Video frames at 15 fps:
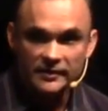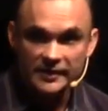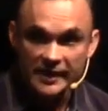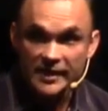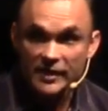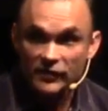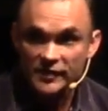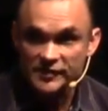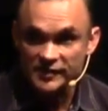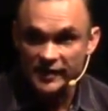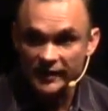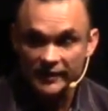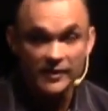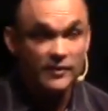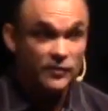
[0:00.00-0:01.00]
to heal the
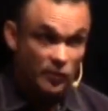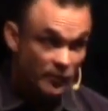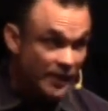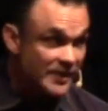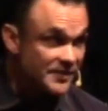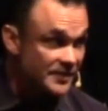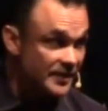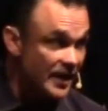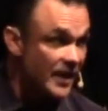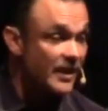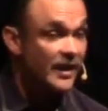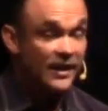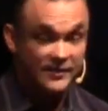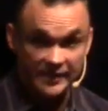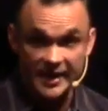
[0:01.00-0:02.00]
sick, to raise the dead,
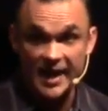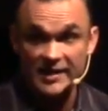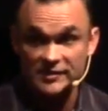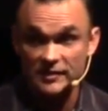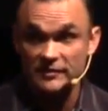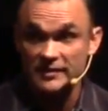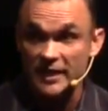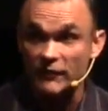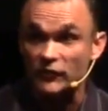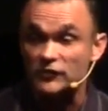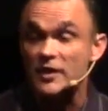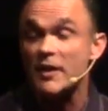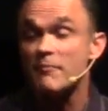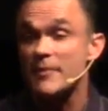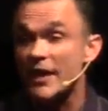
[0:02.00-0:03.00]
and to cast out
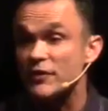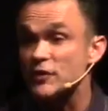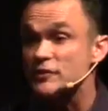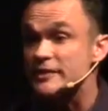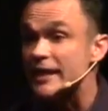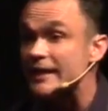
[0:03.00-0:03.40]
devils. Matthew